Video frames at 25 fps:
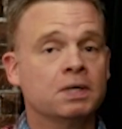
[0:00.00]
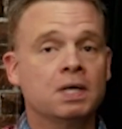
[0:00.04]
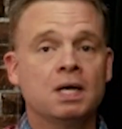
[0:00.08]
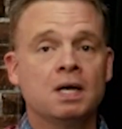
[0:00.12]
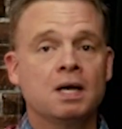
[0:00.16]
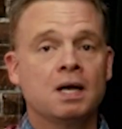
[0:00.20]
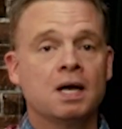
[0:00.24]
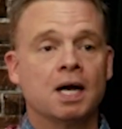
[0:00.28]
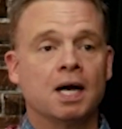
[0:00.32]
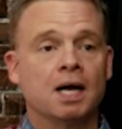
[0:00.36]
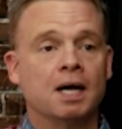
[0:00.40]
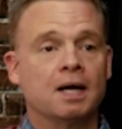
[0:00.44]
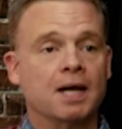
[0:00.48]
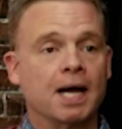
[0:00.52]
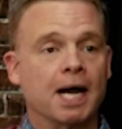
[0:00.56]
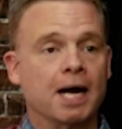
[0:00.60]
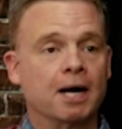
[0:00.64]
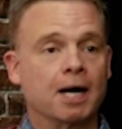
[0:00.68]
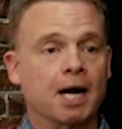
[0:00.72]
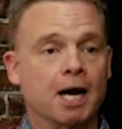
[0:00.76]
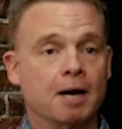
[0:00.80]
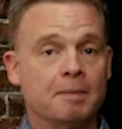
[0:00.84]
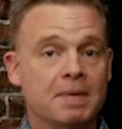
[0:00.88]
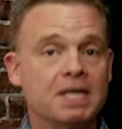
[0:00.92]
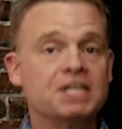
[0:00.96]
So
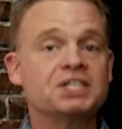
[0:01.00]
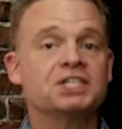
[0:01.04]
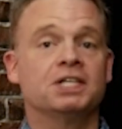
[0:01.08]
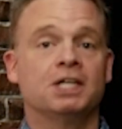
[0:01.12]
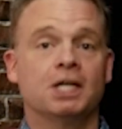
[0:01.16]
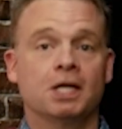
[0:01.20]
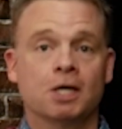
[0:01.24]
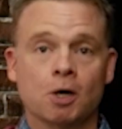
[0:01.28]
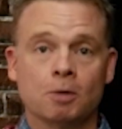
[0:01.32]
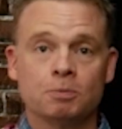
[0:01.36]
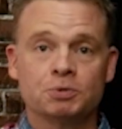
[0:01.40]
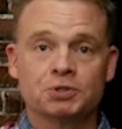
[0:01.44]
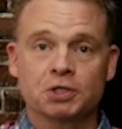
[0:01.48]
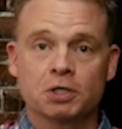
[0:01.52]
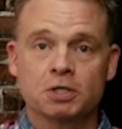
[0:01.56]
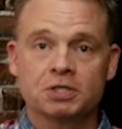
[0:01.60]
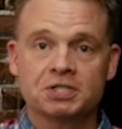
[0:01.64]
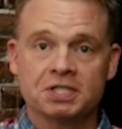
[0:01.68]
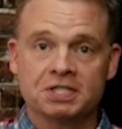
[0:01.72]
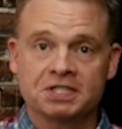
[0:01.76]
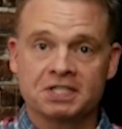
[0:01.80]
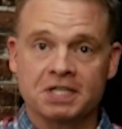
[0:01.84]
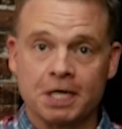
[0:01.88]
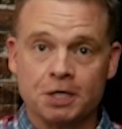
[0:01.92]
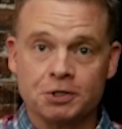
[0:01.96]
our mission at Hope Church
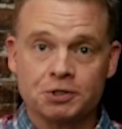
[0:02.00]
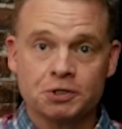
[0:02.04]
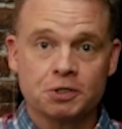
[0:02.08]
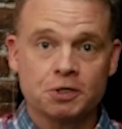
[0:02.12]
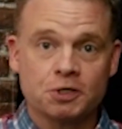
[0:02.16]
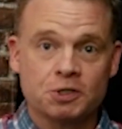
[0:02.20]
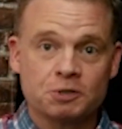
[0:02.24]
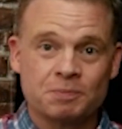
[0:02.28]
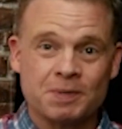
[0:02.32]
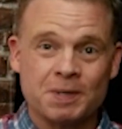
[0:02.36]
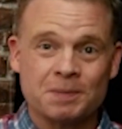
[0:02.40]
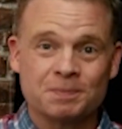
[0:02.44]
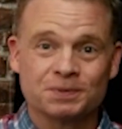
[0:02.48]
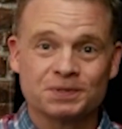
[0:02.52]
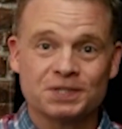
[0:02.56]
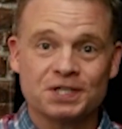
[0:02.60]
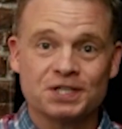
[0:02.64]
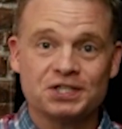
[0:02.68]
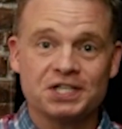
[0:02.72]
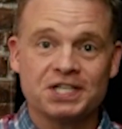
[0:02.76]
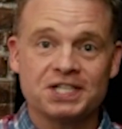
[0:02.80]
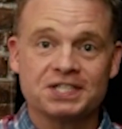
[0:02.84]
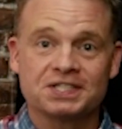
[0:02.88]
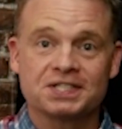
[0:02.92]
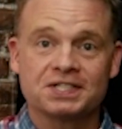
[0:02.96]
is to introduce people to
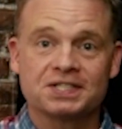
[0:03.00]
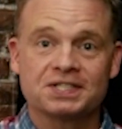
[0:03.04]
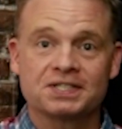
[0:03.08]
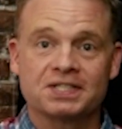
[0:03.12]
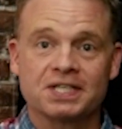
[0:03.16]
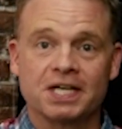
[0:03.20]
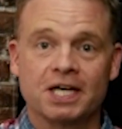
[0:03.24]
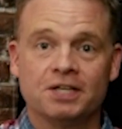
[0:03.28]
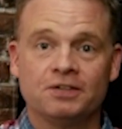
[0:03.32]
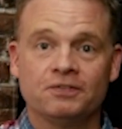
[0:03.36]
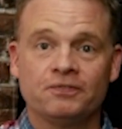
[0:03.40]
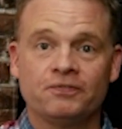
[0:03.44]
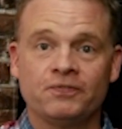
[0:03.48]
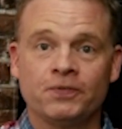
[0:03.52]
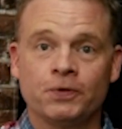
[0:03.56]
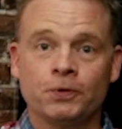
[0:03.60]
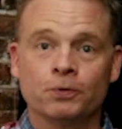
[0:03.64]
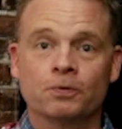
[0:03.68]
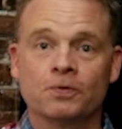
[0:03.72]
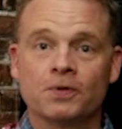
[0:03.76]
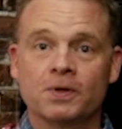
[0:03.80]
Jesus and fuel their